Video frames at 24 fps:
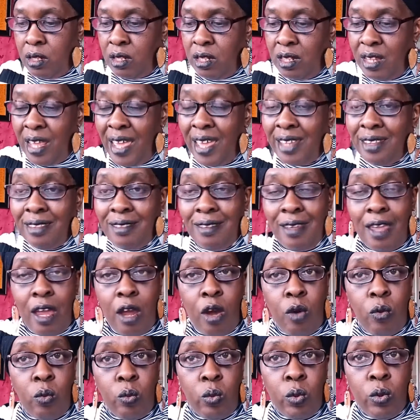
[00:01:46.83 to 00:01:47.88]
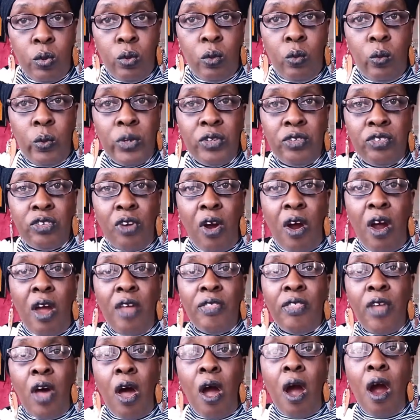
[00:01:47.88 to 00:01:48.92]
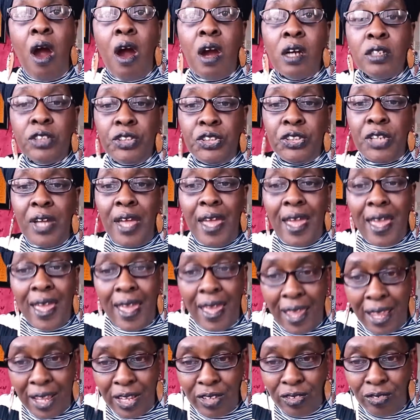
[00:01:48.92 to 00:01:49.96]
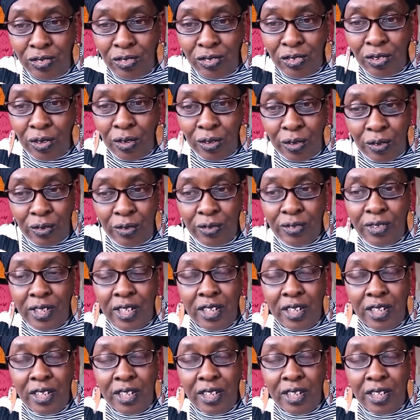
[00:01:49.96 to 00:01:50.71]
Neteru, which are the archangels.